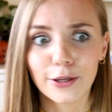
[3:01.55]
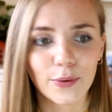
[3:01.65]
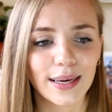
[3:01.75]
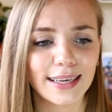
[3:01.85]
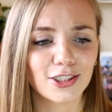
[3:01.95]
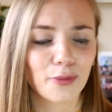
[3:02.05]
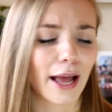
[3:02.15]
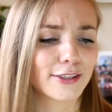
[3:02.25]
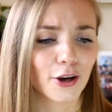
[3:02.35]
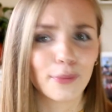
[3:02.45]
Louie,
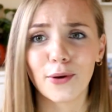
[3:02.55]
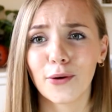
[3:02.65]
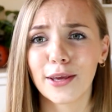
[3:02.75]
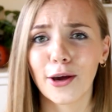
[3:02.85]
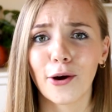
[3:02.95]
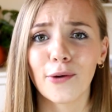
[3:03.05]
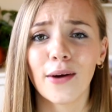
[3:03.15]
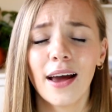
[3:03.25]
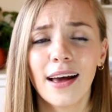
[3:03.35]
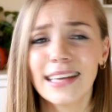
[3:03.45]
Geppetto, Pinocchio,
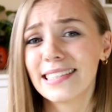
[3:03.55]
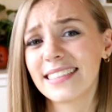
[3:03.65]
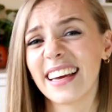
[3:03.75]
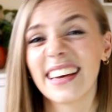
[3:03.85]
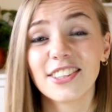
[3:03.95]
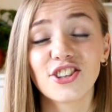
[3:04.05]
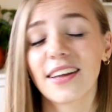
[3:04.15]
Stitch.